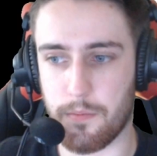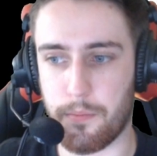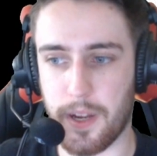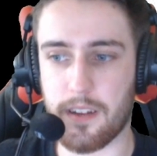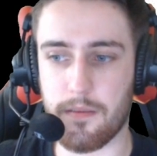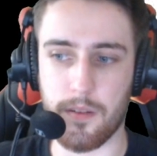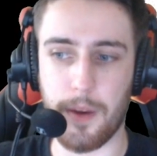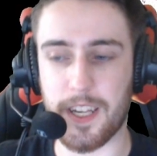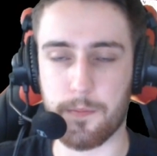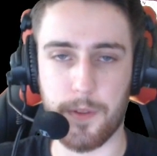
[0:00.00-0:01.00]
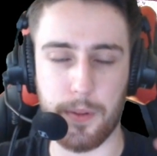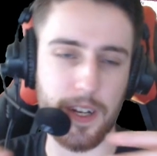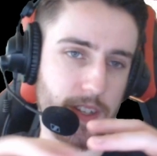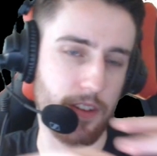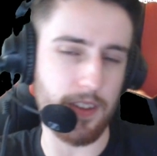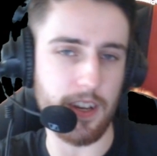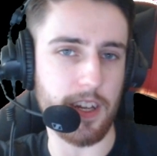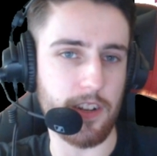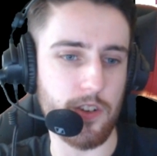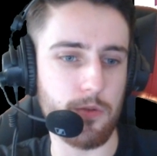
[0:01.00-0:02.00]
pick the players that you think are
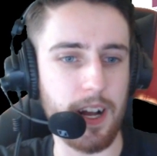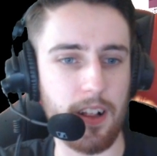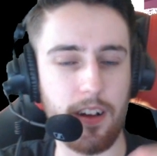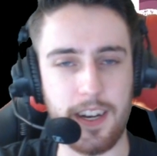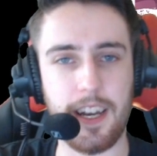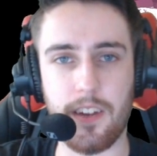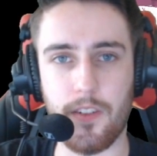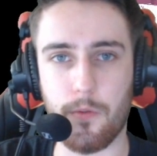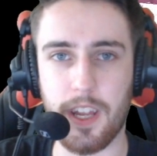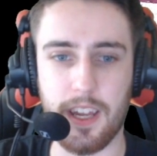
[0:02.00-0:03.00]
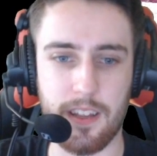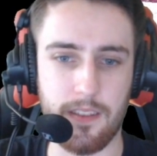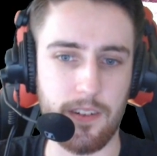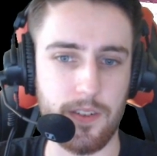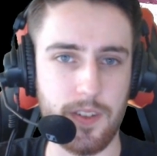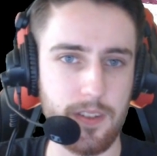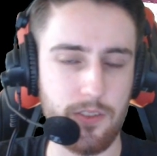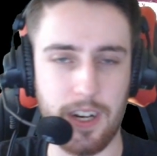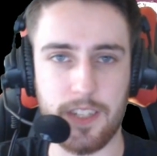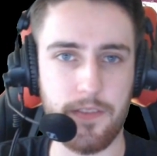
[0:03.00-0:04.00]
going to do well on any given week, and there's
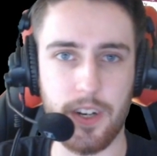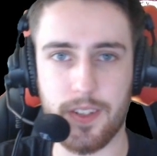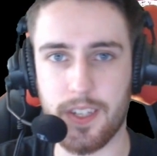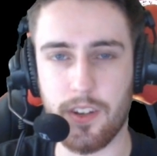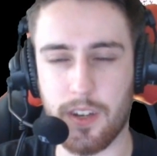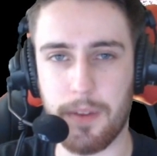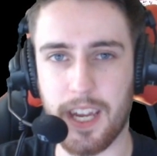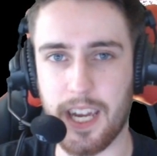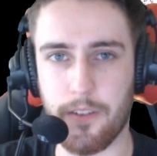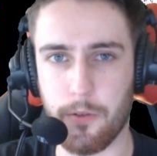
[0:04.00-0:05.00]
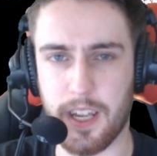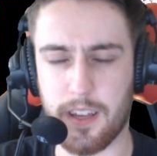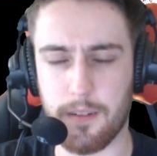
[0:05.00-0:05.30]
transfers that you can make every week